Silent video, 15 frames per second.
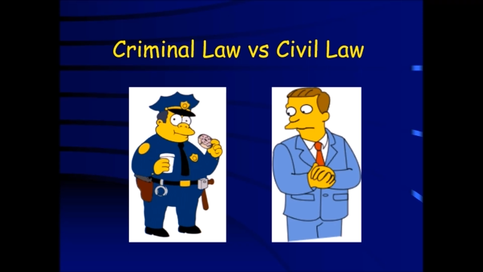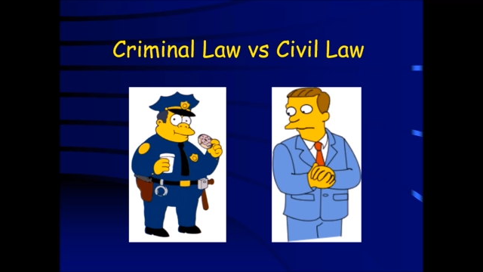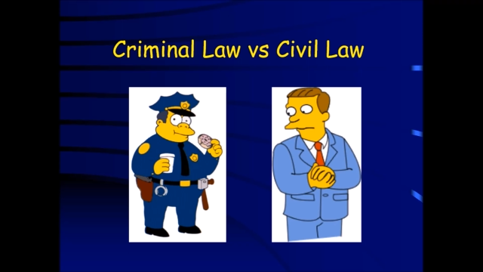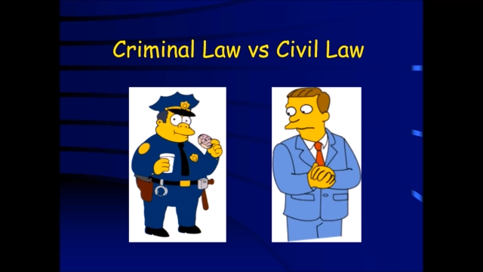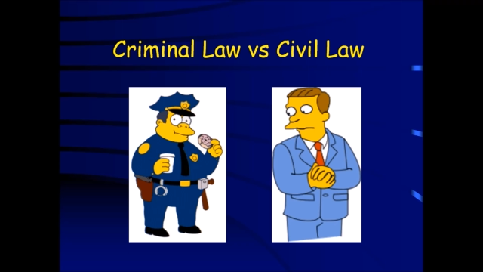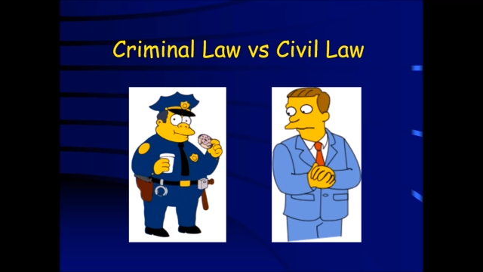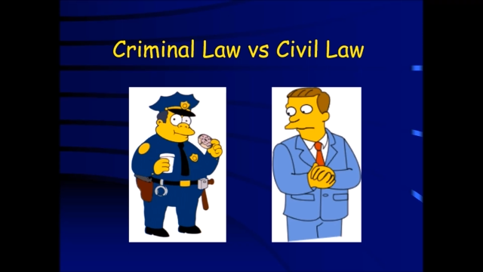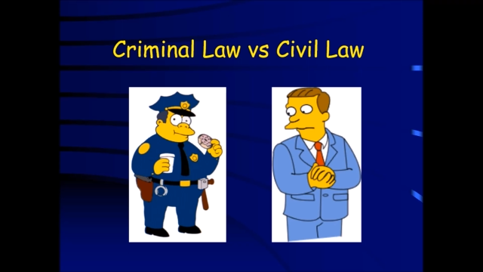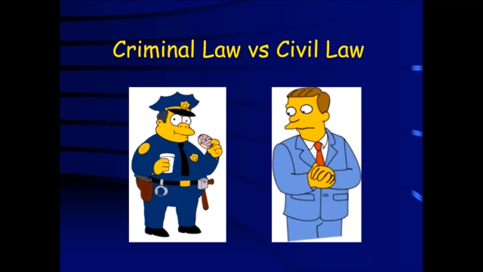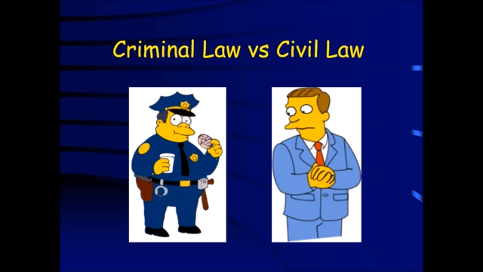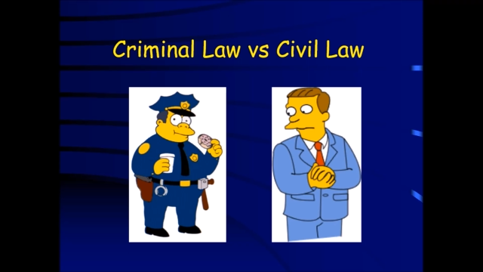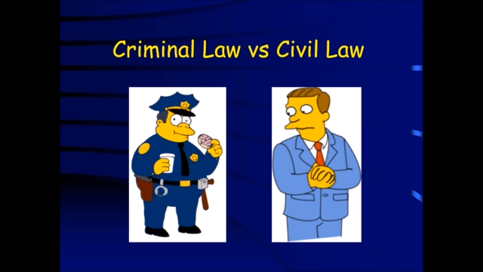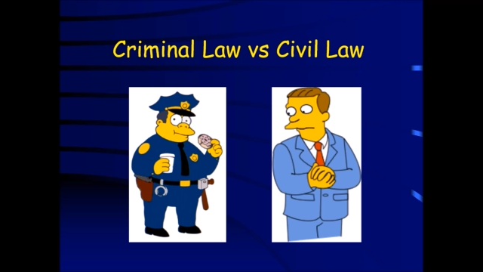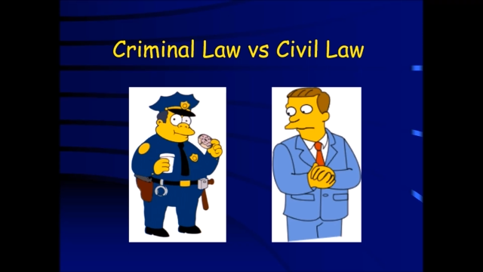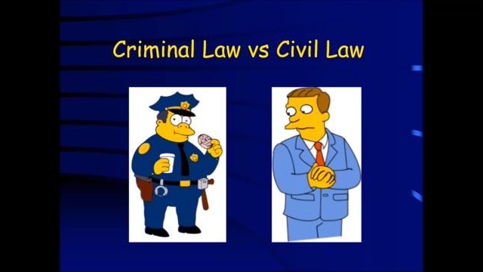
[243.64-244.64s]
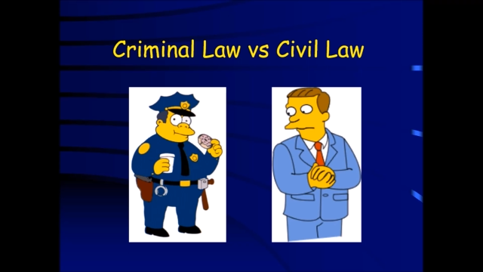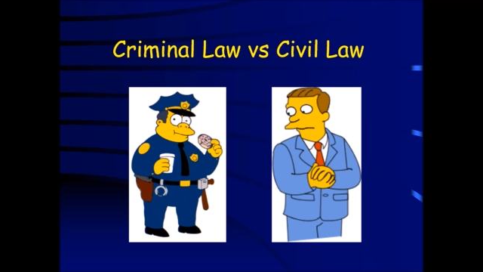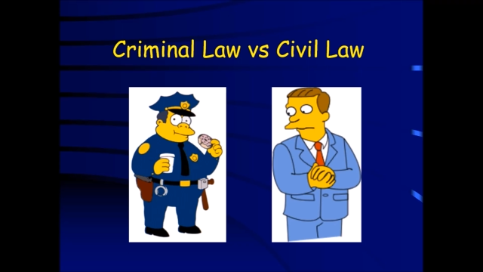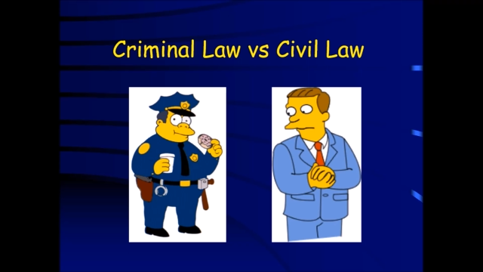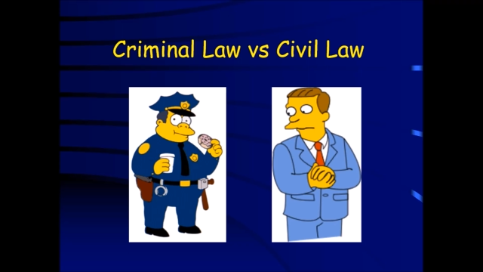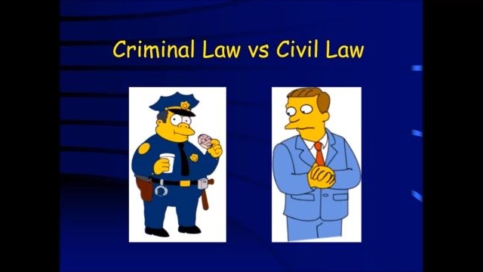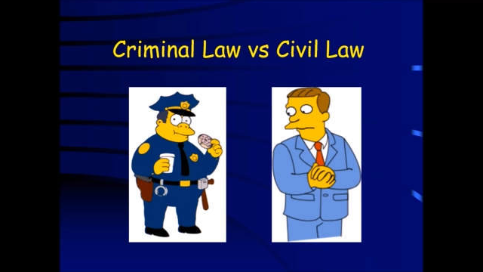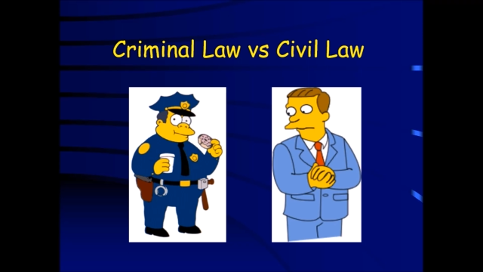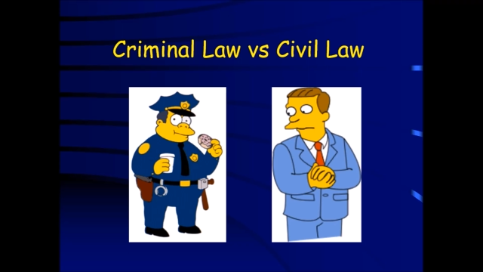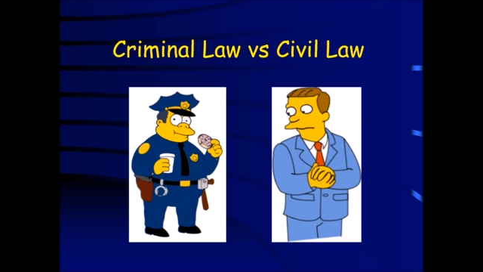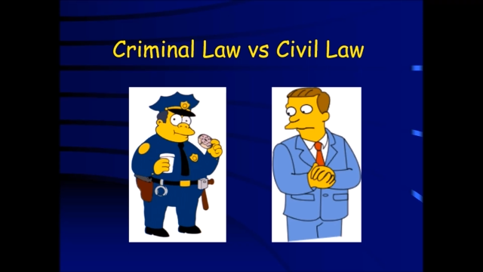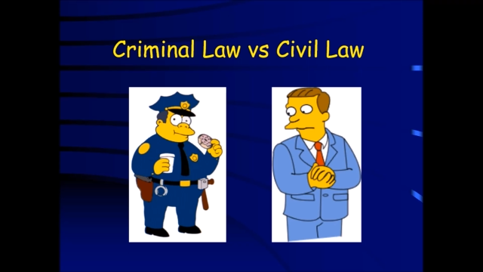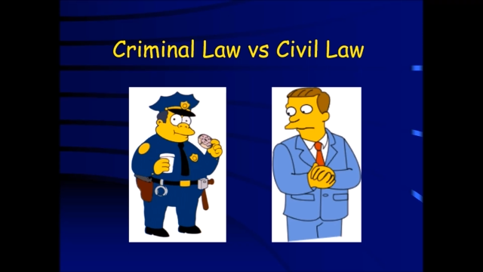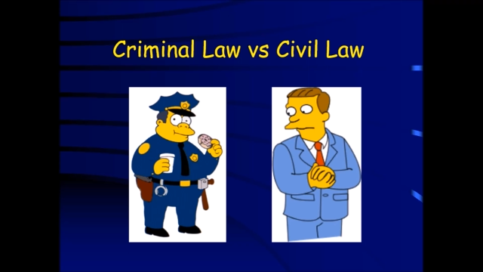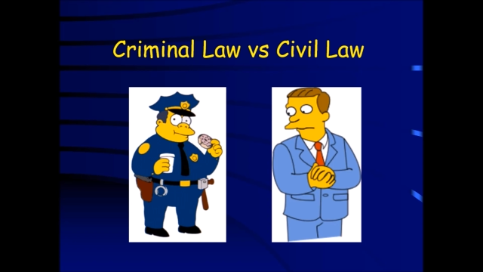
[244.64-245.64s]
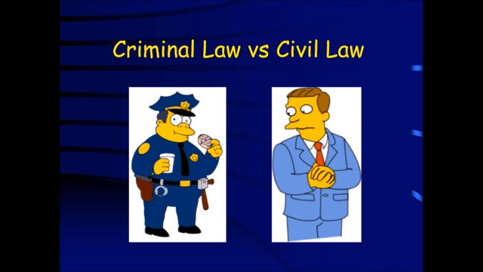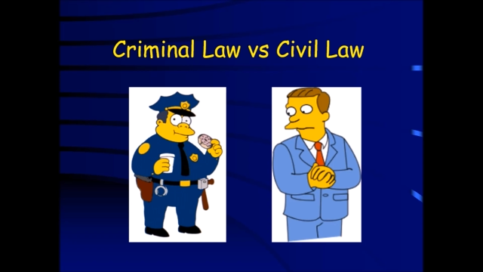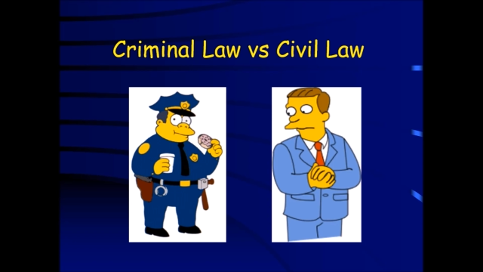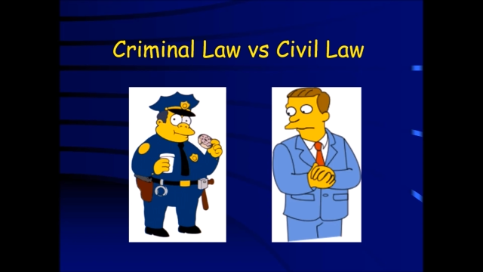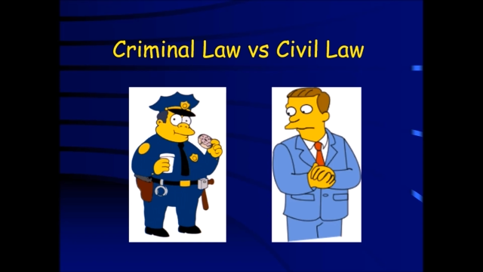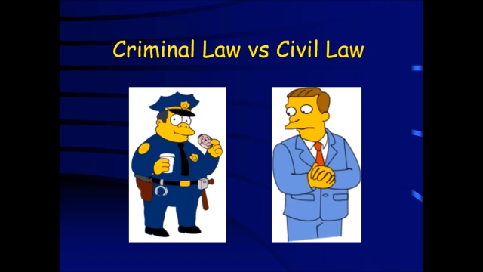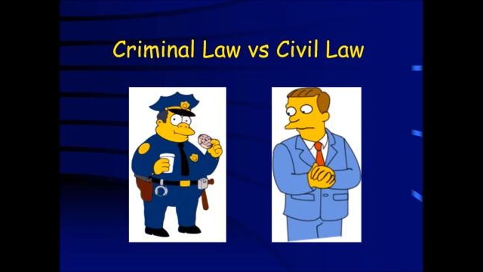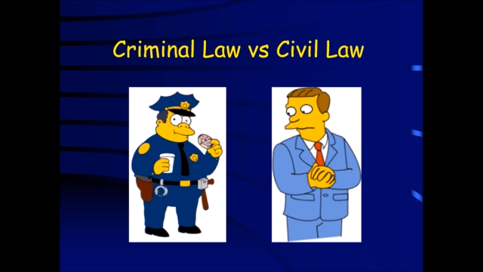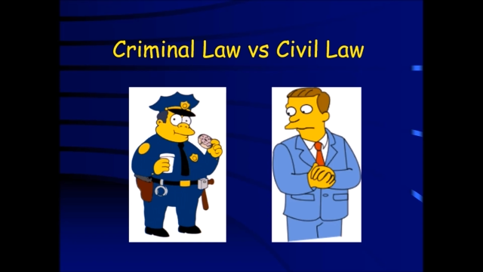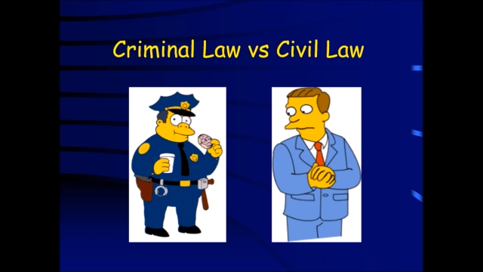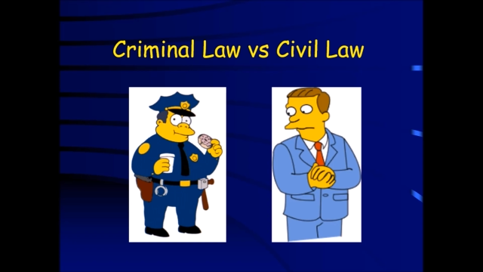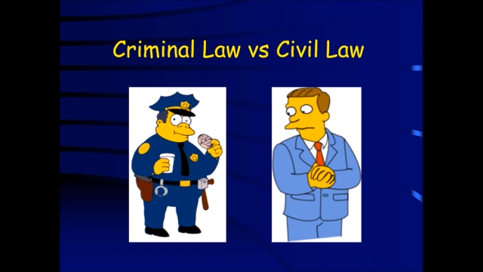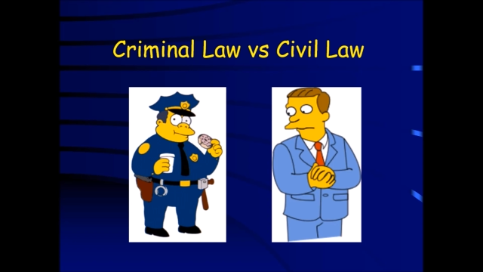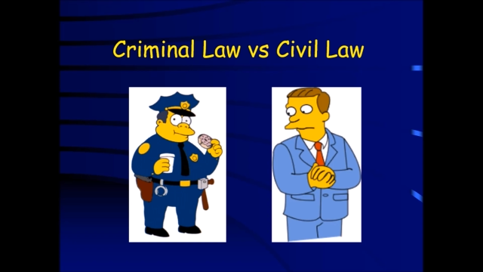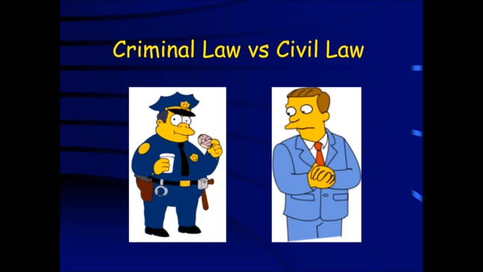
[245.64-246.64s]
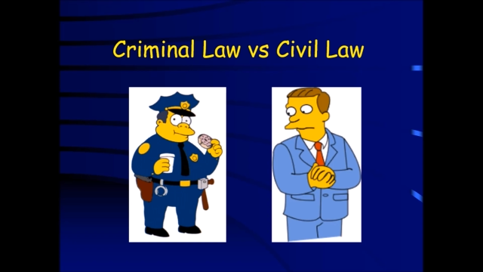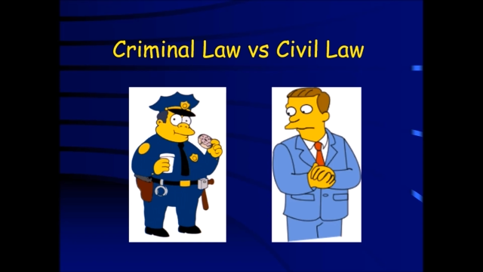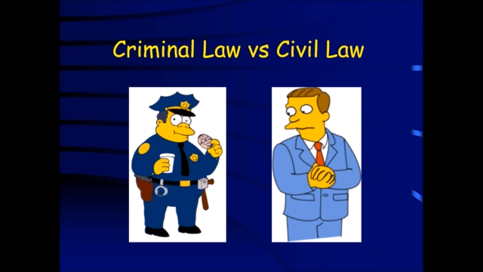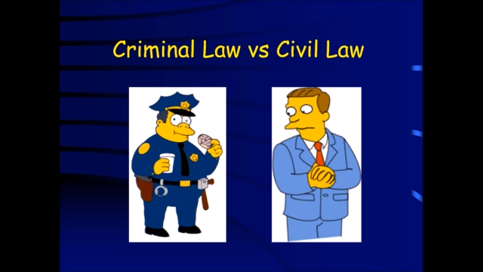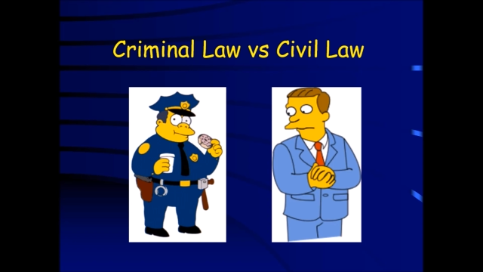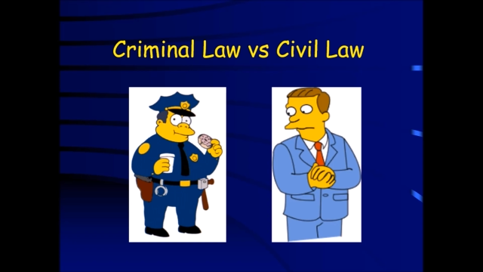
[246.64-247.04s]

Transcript: (no speaker visible)